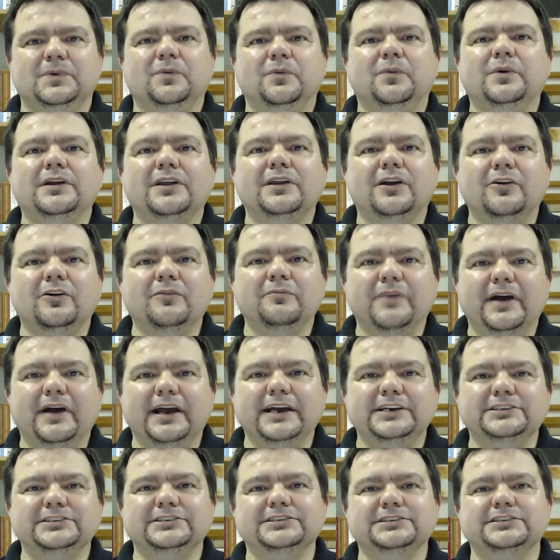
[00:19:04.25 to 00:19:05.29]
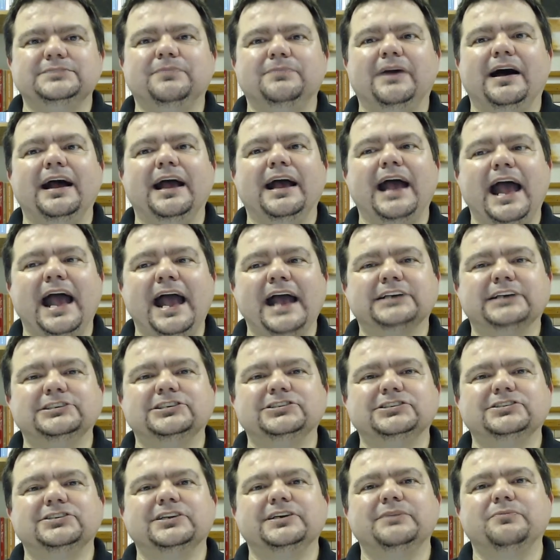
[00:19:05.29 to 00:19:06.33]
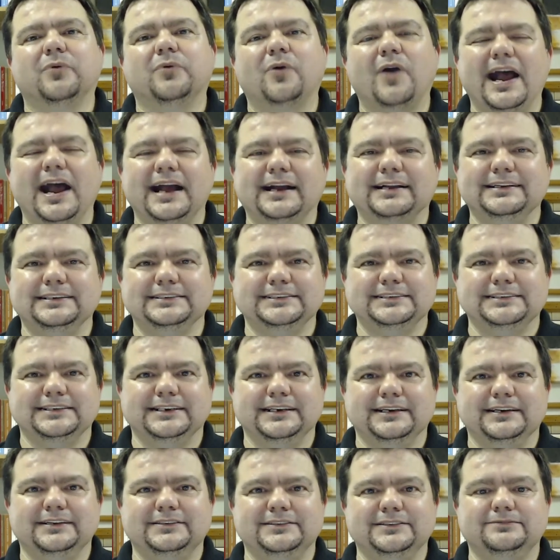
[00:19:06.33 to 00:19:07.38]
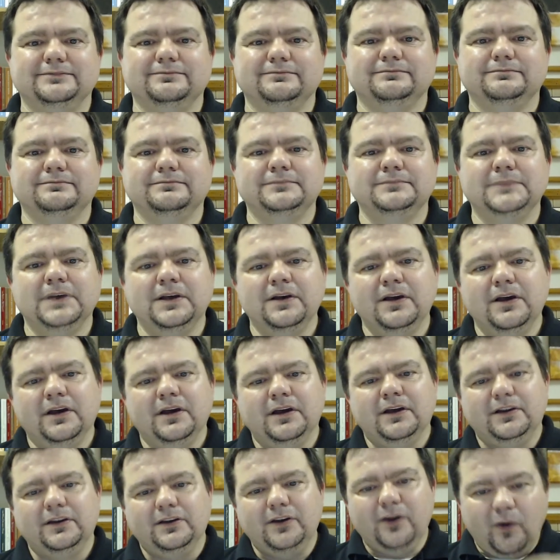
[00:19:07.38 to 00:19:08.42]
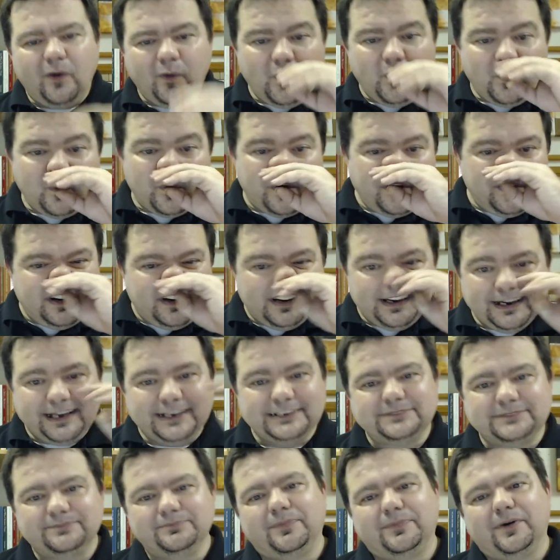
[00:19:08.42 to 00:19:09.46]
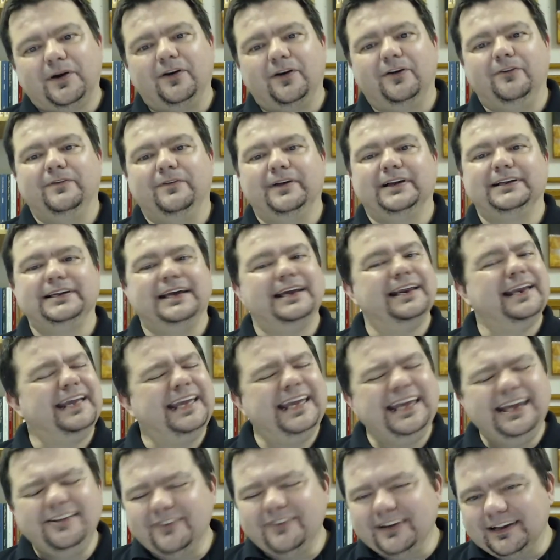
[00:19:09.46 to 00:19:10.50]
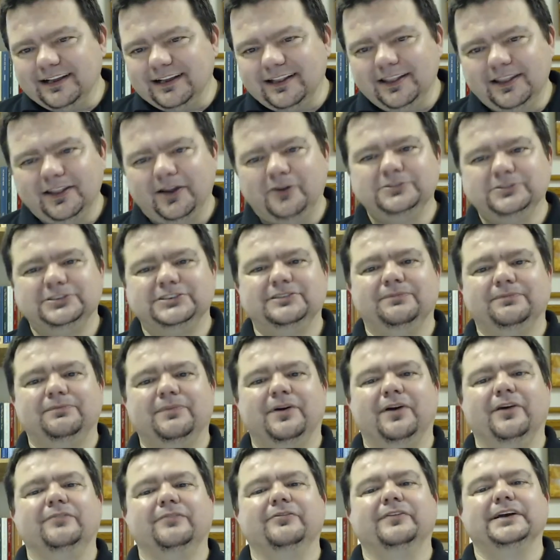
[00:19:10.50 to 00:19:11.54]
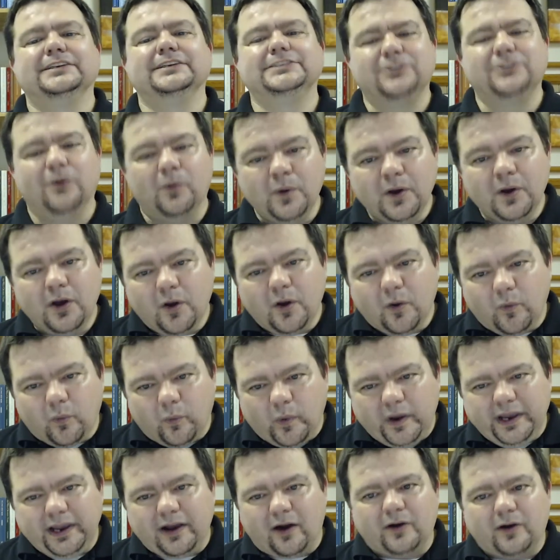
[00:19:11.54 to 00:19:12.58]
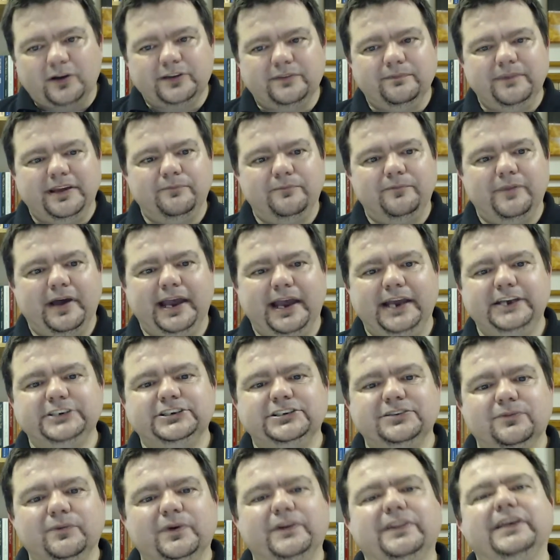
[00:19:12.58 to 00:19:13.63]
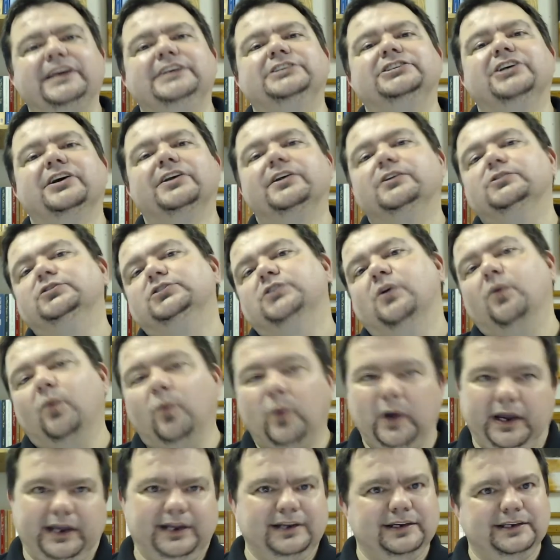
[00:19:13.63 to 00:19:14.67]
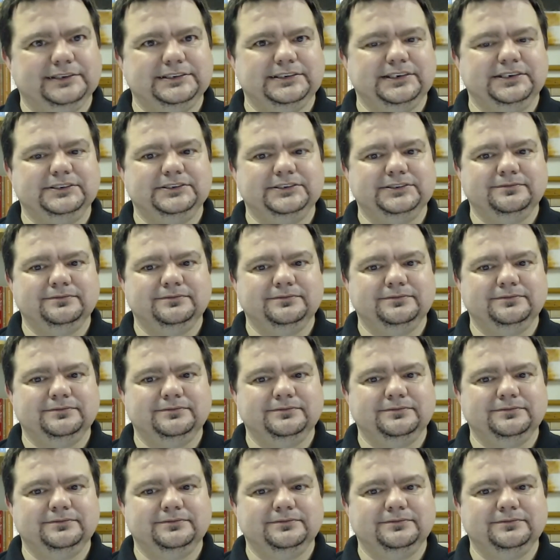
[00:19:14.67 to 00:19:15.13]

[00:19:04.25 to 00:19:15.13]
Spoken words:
We learn patience by actually practicing it. No one is perfect, and even close to perfect. So we are to be patient with each other's weaknesses.